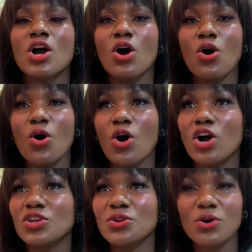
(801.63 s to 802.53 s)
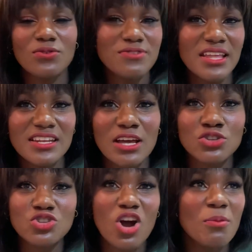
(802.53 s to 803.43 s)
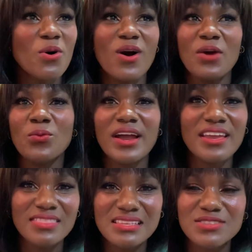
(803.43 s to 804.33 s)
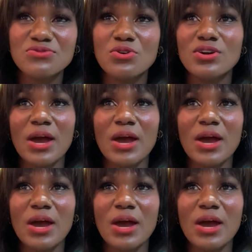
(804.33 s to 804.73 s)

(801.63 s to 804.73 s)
or finding a job, or I work in this field.